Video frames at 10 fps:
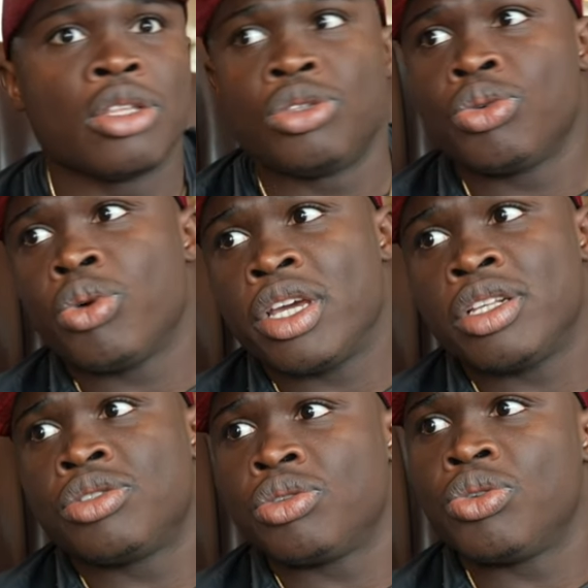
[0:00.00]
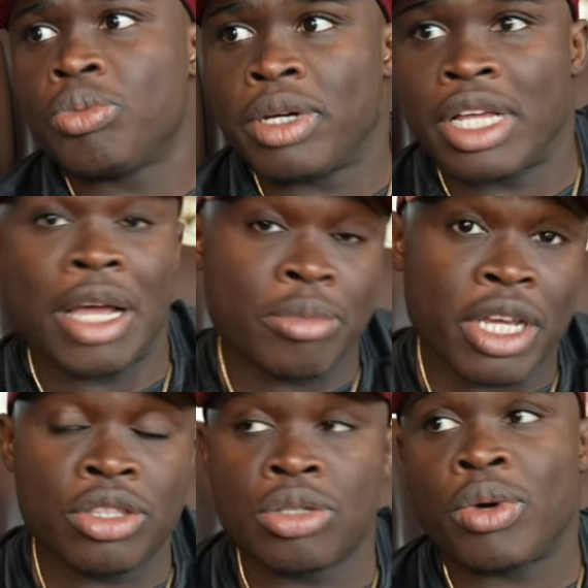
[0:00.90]
do what you need to do, man. I'm
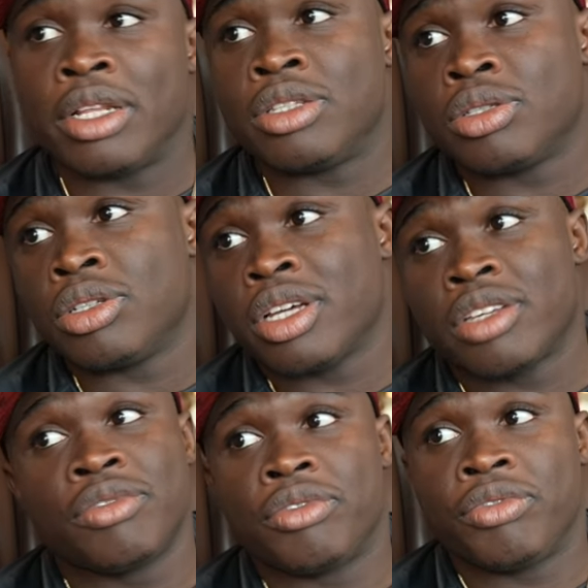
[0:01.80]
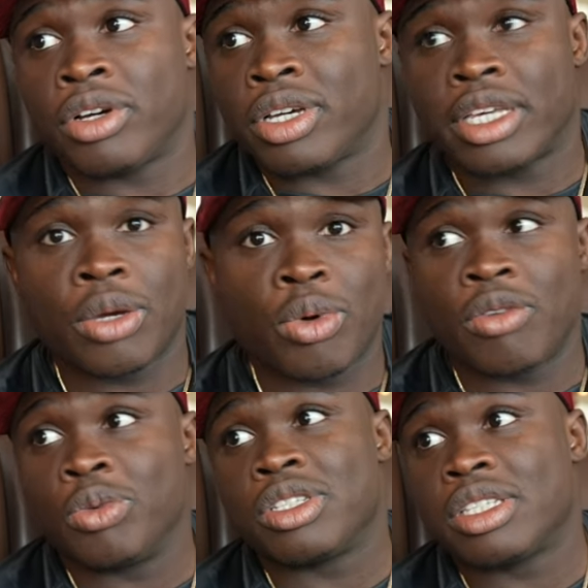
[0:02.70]
here doing what I need to do. Don't give a fuck and care what
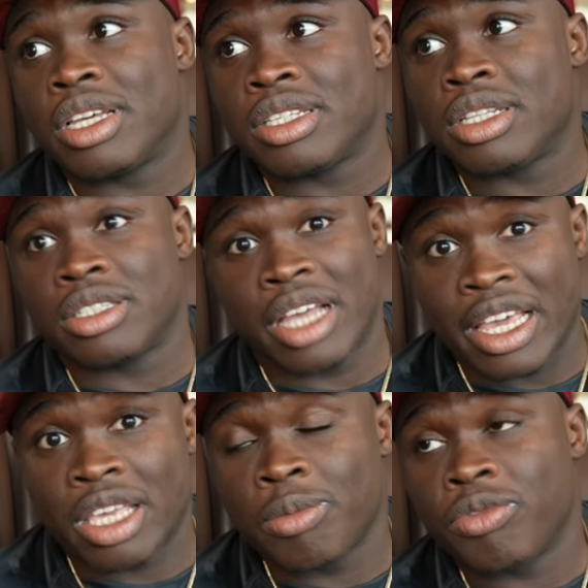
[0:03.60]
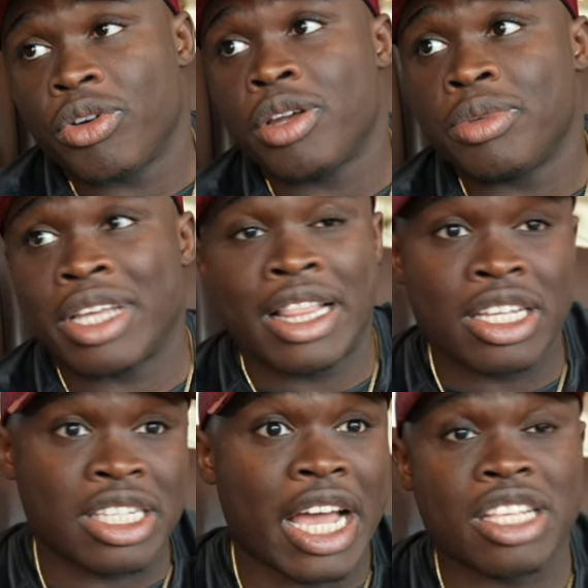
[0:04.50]
everyone says, isn't it? So I came for him, and I like
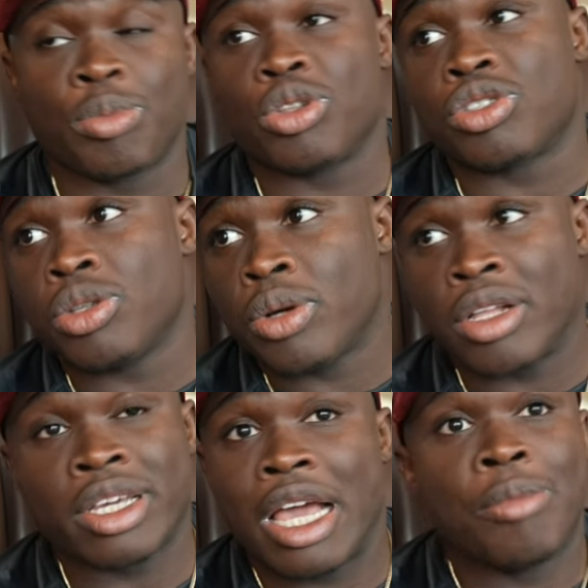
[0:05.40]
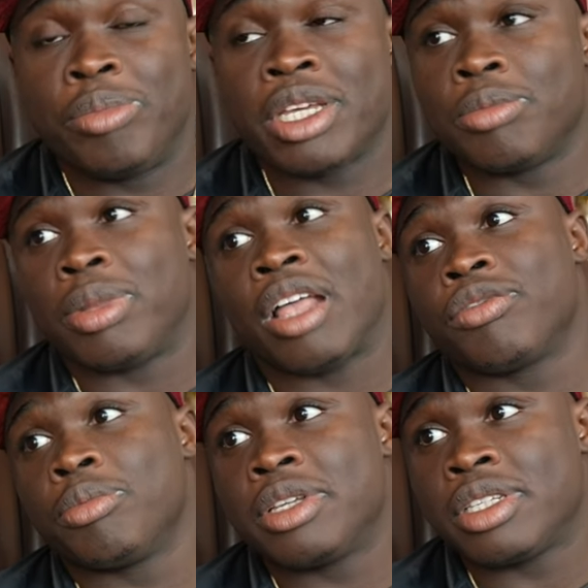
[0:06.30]
Sky Sports. No, I don't care how big the
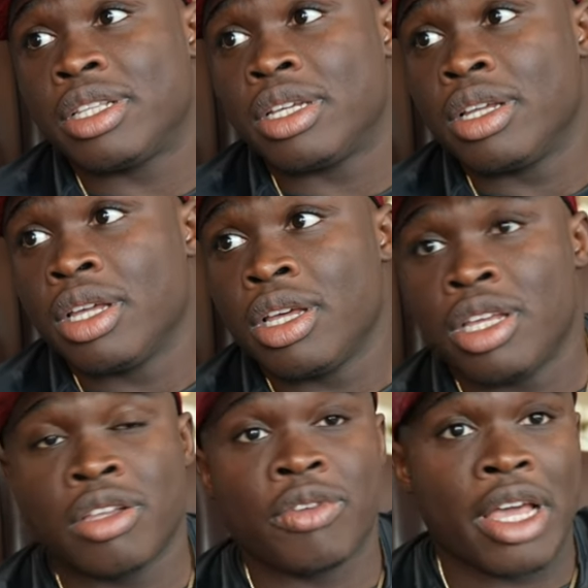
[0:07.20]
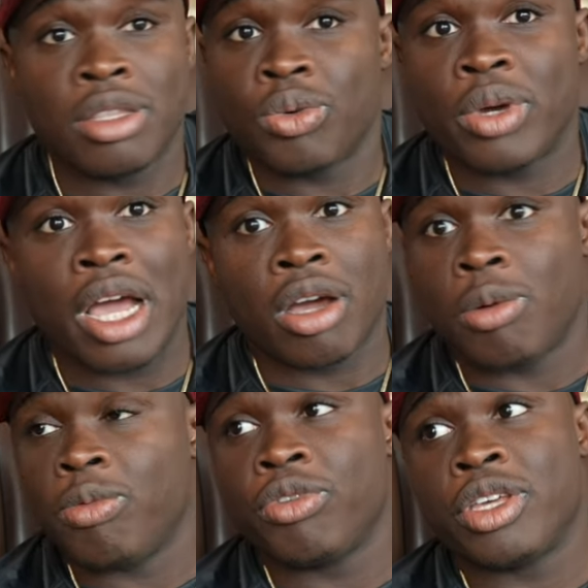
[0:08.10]
platform is, isn't it? You know, anywhere I
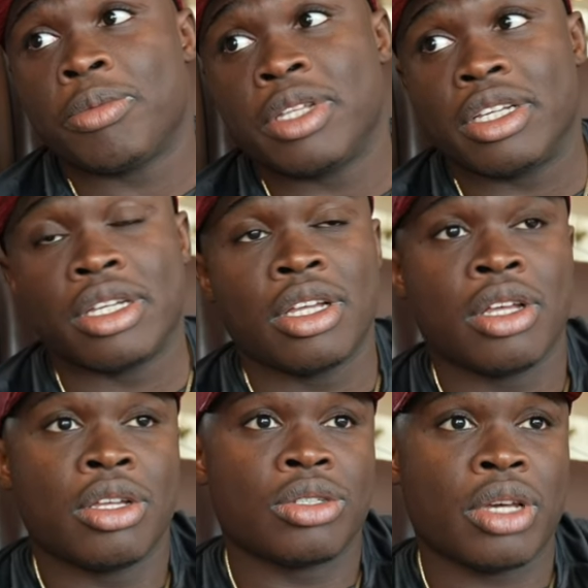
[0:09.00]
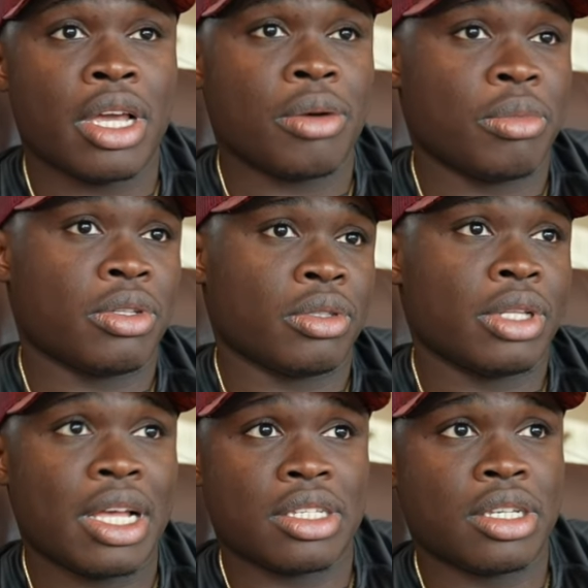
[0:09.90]
come for him, innit? So yeah, man,
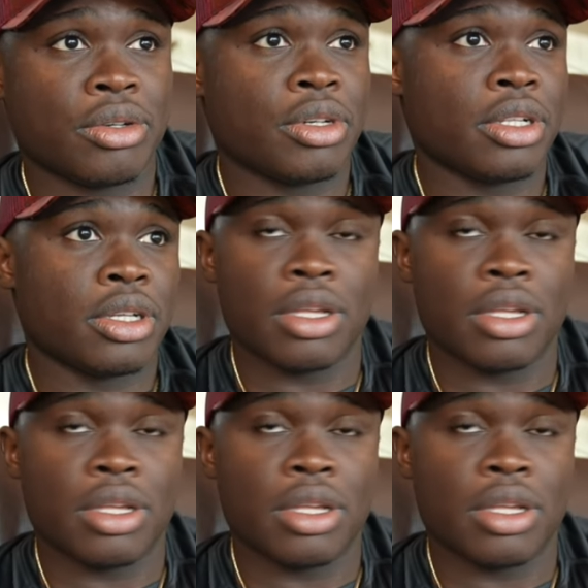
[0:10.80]
that's it, really.